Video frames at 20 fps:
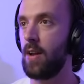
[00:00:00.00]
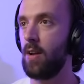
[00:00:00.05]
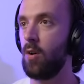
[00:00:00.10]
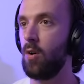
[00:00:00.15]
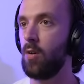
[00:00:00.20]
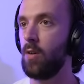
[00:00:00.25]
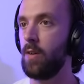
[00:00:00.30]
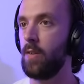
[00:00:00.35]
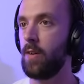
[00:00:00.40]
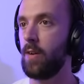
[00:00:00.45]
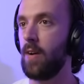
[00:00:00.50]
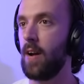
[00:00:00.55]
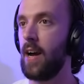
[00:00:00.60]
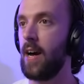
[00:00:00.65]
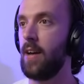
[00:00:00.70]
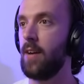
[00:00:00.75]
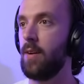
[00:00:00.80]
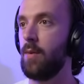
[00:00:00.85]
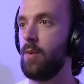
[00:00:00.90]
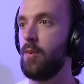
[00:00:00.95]
hole in the
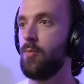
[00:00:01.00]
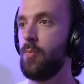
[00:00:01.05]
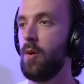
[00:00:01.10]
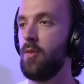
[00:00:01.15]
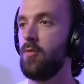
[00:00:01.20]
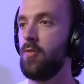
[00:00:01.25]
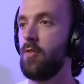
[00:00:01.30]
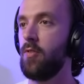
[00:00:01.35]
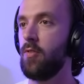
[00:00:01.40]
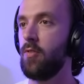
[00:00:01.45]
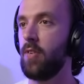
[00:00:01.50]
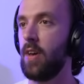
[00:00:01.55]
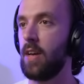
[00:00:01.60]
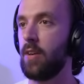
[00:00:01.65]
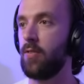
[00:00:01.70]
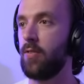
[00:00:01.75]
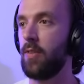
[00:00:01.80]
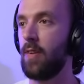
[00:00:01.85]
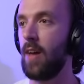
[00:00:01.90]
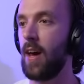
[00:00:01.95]
ground. Are we supposed to just like
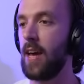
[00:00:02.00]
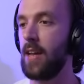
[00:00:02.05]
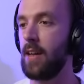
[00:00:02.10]
slide